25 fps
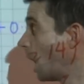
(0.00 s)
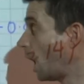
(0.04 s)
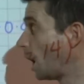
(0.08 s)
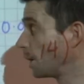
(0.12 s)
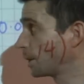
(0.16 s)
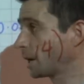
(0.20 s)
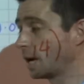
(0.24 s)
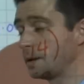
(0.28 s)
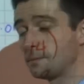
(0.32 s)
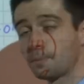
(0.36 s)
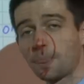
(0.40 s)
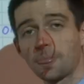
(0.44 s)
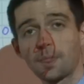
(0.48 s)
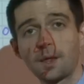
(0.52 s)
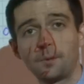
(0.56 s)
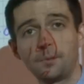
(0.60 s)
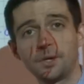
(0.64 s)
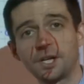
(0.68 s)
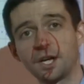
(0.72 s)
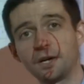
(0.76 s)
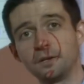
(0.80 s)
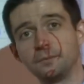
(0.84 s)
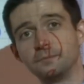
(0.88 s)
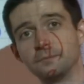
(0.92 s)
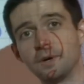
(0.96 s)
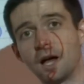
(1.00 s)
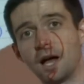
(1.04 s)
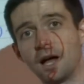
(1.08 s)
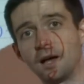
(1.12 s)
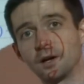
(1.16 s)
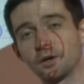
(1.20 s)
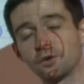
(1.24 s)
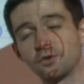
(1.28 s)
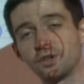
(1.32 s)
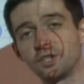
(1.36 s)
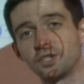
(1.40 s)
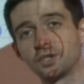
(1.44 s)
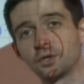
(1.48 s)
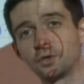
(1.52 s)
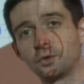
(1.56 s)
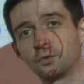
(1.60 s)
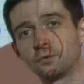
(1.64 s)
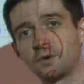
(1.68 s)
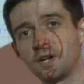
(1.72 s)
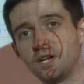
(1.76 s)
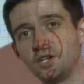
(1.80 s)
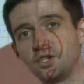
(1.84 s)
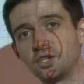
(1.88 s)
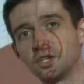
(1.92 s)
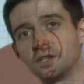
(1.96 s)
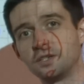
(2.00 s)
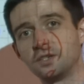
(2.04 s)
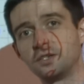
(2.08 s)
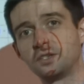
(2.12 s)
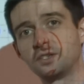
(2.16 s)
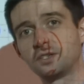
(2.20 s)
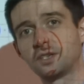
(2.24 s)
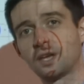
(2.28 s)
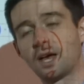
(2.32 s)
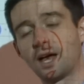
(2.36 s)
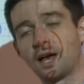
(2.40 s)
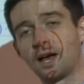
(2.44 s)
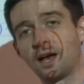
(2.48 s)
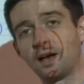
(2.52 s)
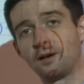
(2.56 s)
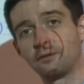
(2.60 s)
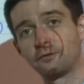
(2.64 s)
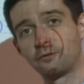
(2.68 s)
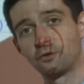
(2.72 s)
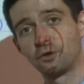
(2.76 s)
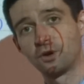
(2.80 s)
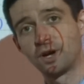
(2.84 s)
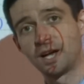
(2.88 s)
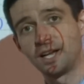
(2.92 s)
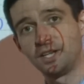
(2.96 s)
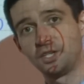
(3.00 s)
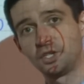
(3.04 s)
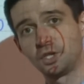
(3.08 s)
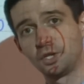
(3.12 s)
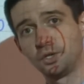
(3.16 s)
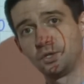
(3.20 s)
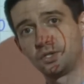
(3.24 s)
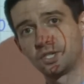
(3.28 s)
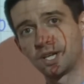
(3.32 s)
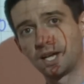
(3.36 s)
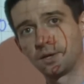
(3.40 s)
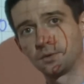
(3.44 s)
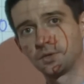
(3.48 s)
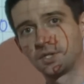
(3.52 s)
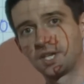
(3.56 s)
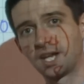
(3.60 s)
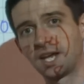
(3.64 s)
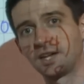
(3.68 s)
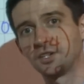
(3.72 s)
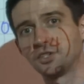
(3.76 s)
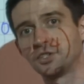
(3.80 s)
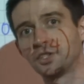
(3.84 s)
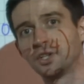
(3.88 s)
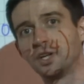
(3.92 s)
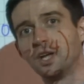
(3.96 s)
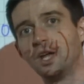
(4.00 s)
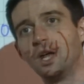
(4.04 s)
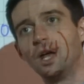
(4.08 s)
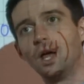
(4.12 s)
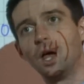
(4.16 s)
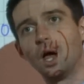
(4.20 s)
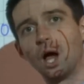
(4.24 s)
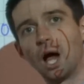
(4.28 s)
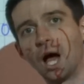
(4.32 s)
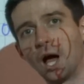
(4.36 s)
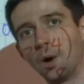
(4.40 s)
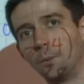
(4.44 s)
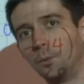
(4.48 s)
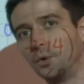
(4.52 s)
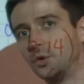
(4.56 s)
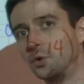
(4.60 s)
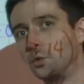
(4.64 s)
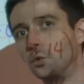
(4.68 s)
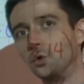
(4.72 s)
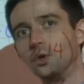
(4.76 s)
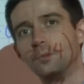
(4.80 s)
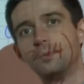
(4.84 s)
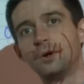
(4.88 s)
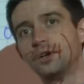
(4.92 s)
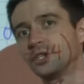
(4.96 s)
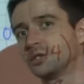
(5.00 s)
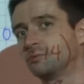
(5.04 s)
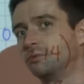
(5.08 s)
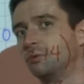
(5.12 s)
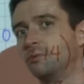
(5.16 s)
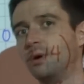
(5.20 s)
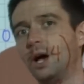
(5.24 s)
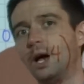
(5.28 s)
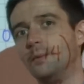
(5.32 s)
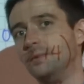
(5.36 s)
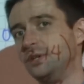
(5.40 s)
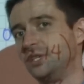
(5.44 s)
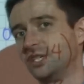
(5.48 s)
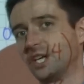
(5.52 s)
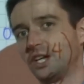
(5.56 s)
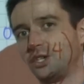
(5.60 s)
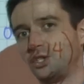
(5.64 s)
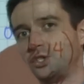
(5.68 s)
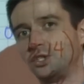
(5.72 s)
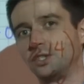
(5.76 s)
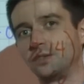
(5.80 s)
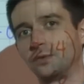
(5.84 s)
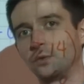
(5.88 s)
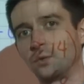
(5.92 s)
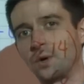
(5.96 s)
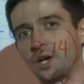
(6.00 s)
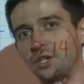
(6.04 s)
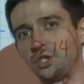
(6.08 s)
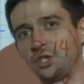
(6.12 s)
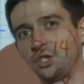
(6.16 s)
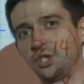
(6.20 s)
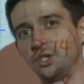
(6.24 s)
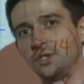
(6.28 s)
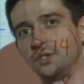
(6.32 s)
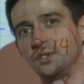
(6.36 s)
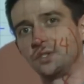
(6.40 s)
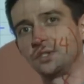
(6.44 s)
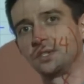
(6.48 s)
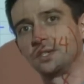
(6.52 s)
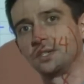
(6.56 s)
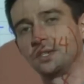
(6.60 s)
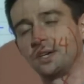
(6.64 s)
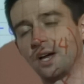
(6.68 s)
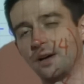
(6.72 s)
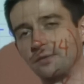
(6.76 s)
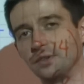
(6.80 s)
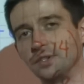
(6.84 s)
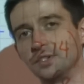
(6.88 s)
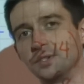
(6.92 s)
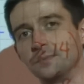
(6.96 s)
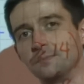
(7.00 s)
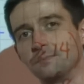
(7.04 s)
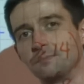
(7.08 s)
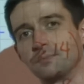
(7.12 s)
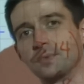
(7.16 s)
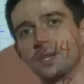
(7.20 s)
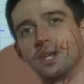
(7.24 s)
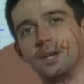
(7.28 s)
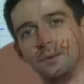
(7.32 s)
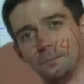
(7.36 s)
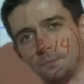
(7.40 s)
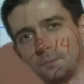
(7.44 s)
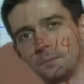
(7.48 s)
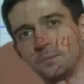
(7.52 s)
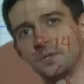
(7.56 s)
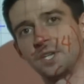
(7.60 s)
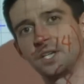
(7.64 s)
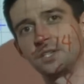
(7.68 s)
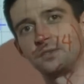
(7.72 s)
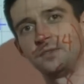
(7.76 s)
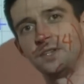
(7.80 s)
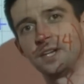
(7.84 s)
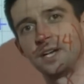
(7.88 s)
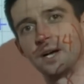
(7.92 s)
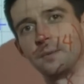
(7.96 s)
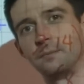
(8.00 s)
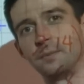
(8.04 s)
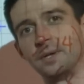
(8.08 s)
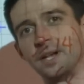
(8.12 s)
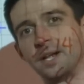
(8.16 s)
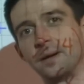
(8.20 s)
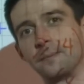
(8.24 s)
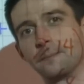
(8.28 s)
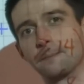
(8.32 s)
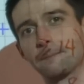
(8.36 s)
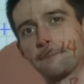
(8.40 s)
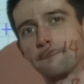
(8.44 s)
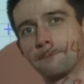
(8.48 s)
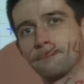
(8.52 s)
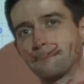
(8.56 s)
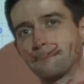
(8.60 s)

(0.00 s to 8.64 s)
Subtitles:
Okay, there we go. Critical regions for a two-tailed test with all the possible permutations of questions covered. Thanks for your company.